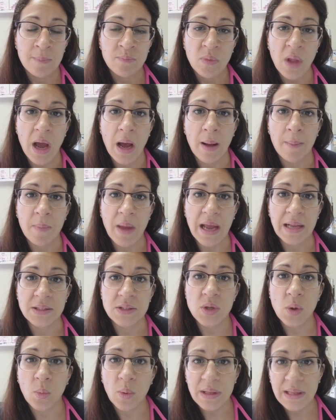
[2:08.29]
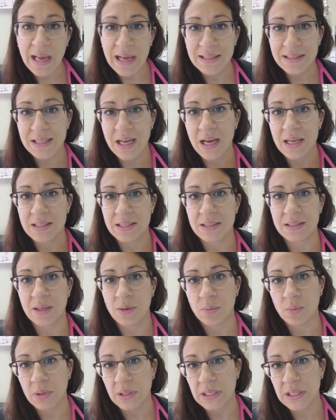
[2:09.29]
And so what that does is it
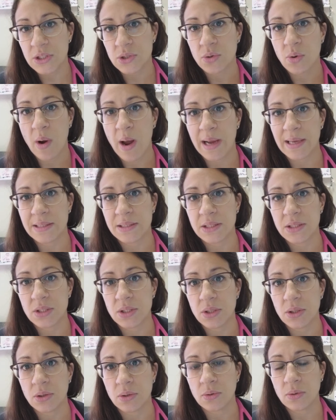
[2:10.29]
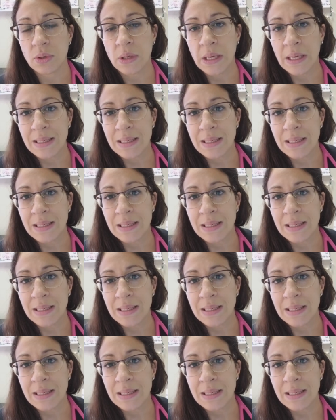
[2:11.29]
really tries to